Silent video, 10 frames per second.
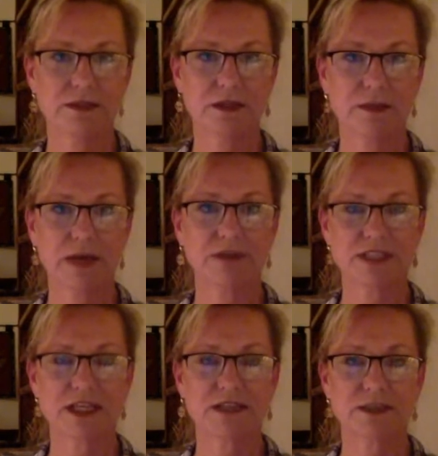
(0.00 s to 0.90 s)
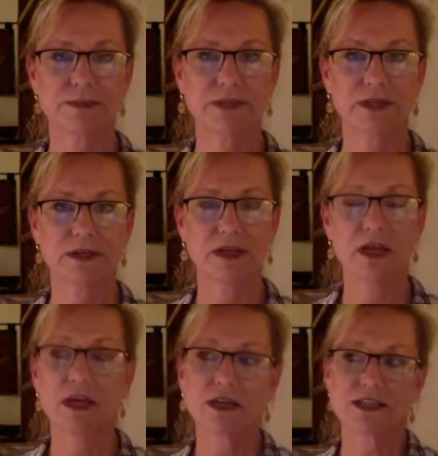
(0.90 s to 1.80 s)
to come out and say something.
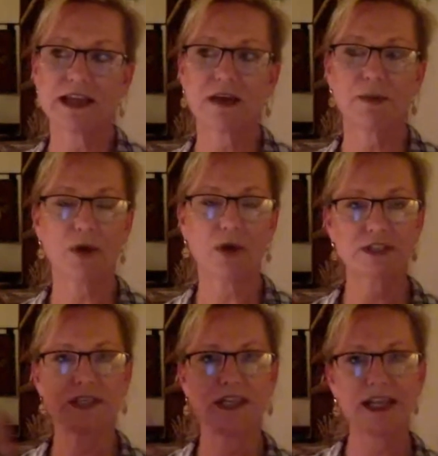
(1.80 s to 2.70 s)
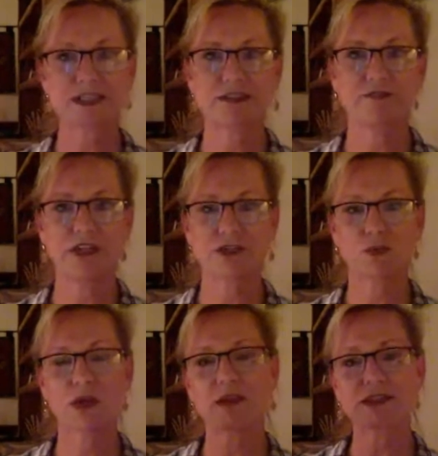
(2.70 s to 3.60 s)
Because now I'm on to the next adventure.
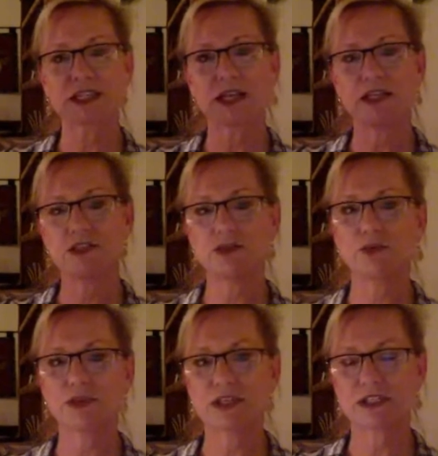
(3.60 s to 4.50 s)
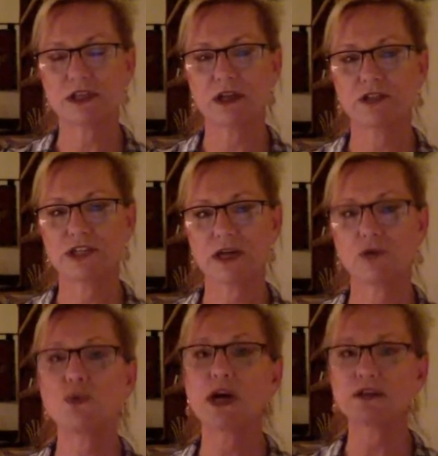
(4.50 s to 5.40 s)
What else can I do with this knowledge now?
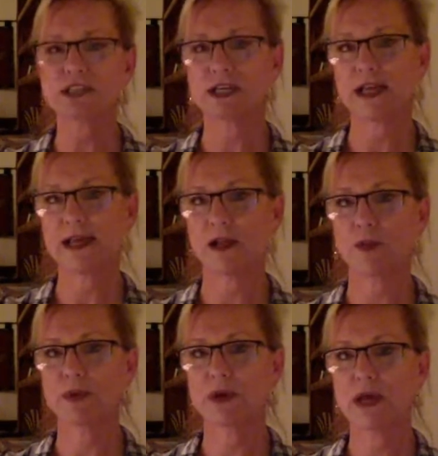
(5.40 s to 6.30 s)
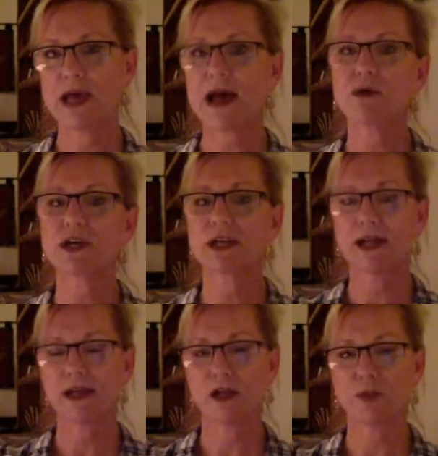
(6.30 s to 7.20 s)
Who else can I help? How can
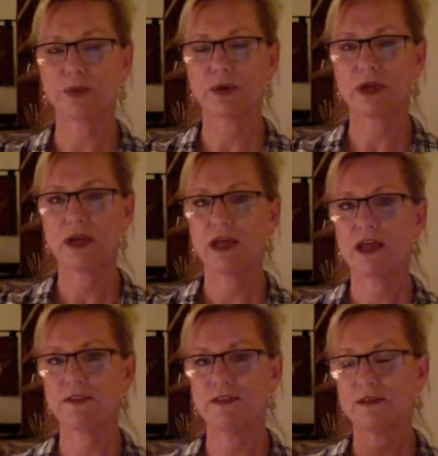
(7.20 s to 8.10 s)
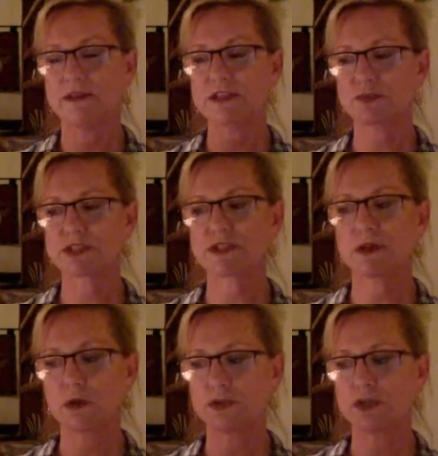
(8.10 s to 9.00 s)
I help? And this was
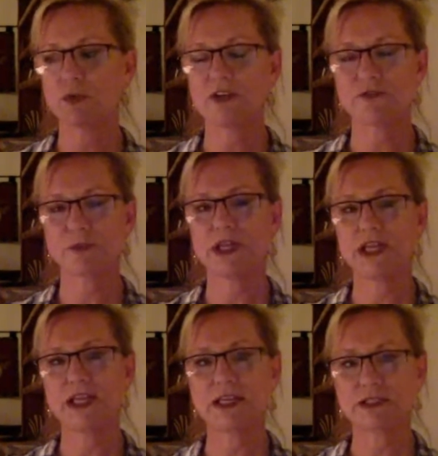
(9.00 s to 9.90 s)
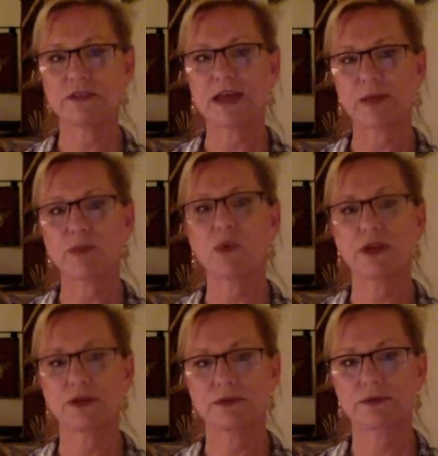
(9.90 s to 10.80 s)
the only way for me to get to that
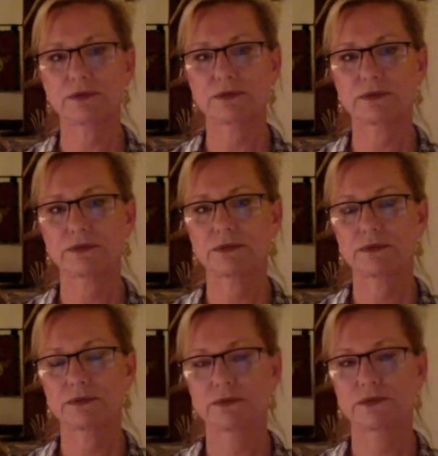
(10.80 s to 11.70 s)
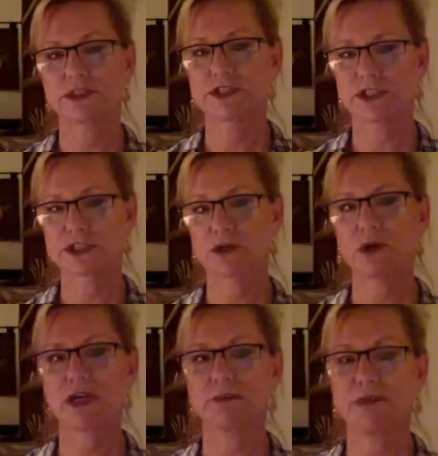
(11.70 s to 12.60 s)
point, was to just go
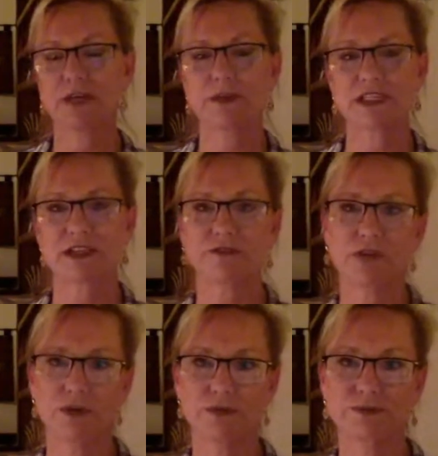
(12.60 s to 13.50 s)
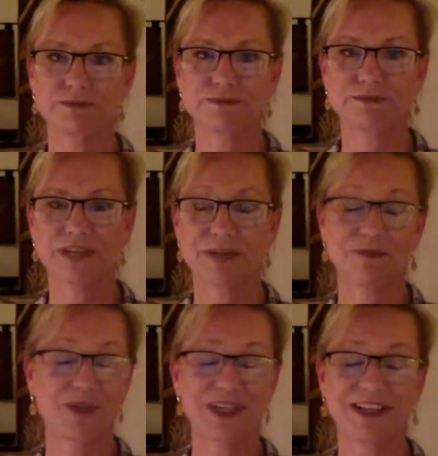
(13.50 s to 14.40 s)
ahead and make myself known. And I'm
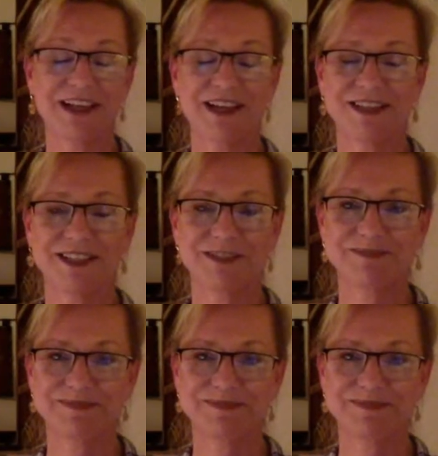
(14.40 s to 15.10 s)
really glad I did.